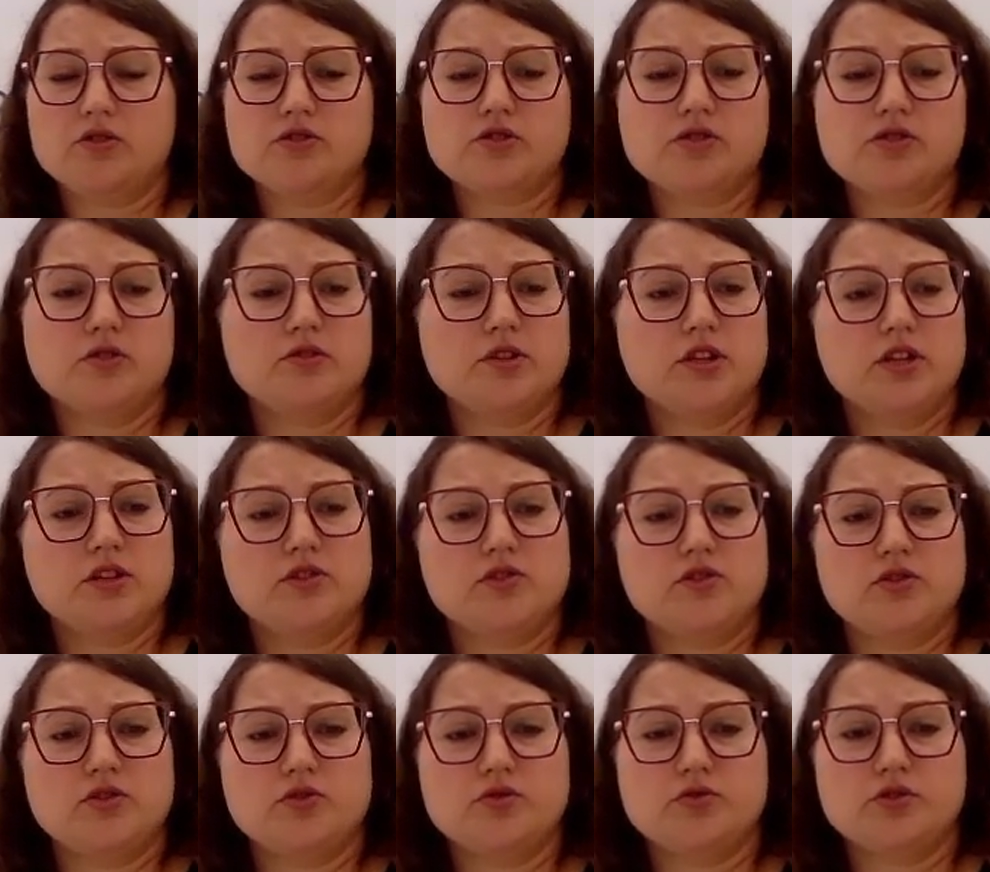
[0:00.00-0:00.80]
We also
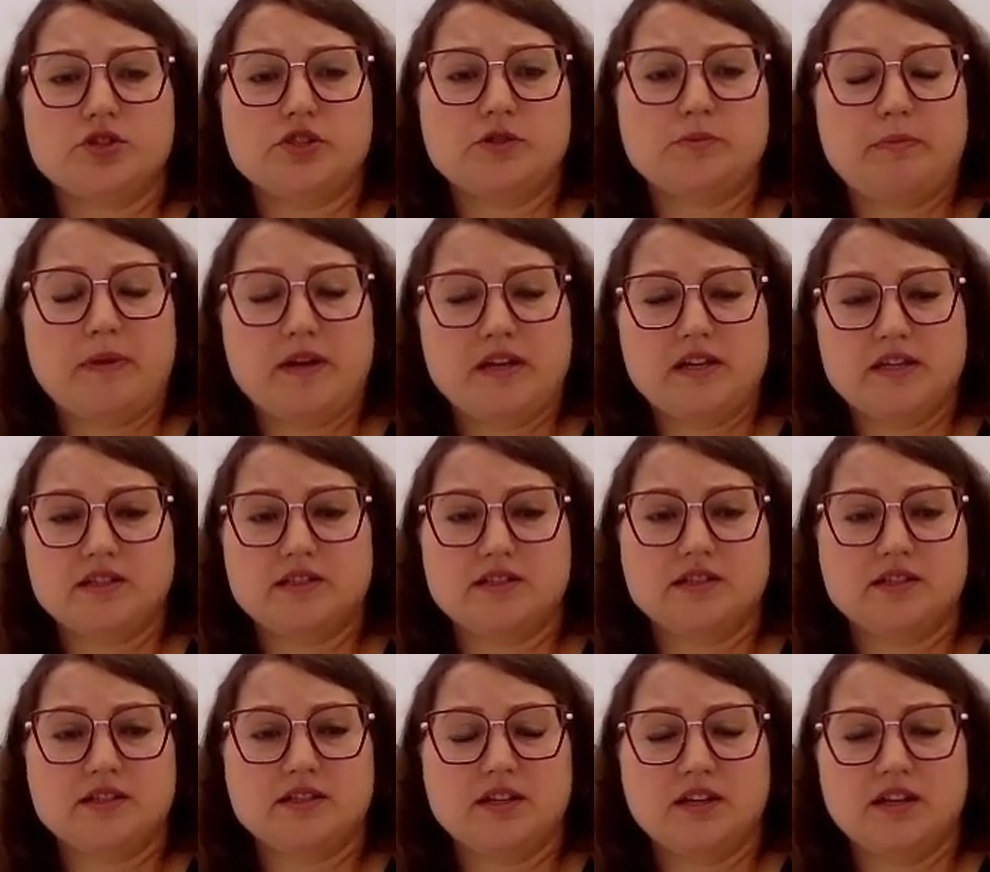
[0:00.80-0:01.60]
need to use
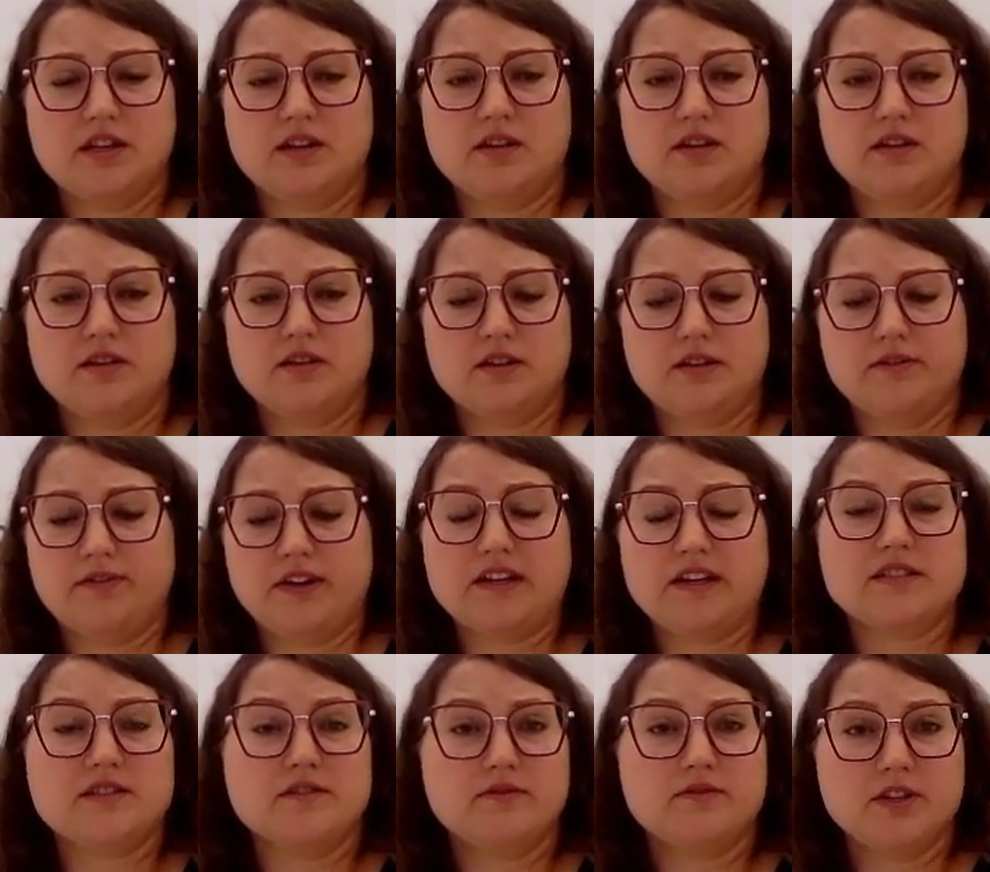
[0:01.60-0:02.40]
space
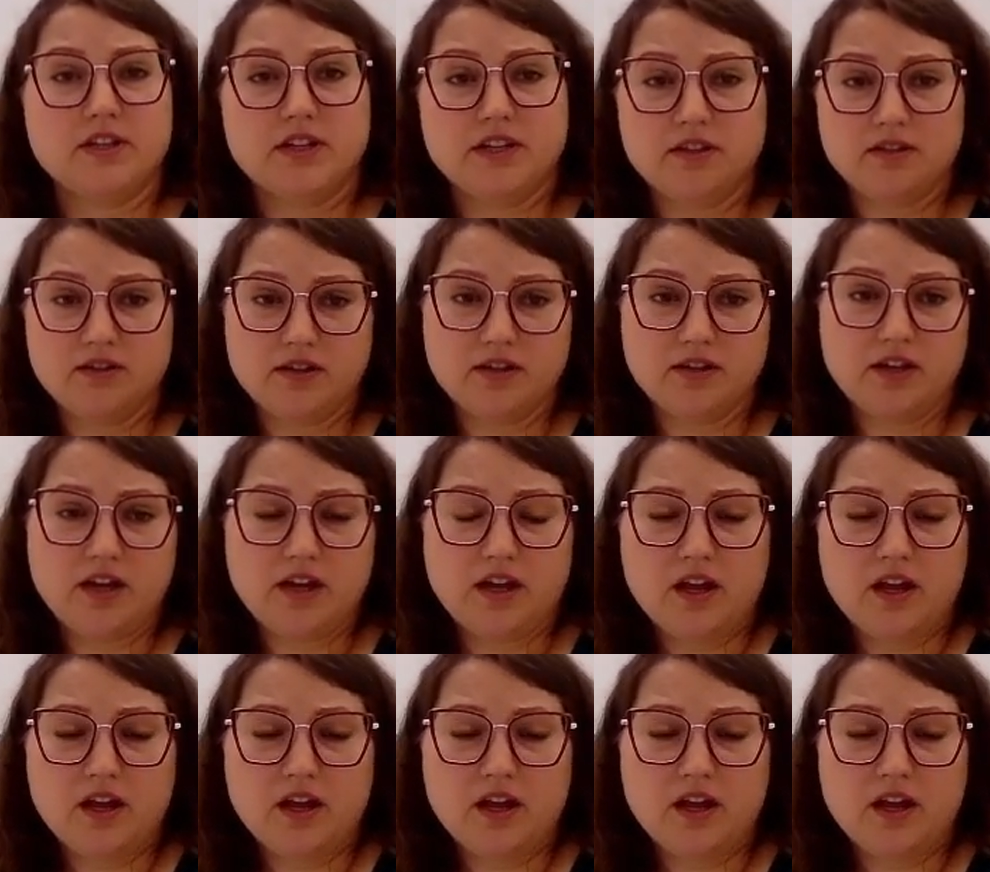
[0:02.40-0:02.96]
effectively.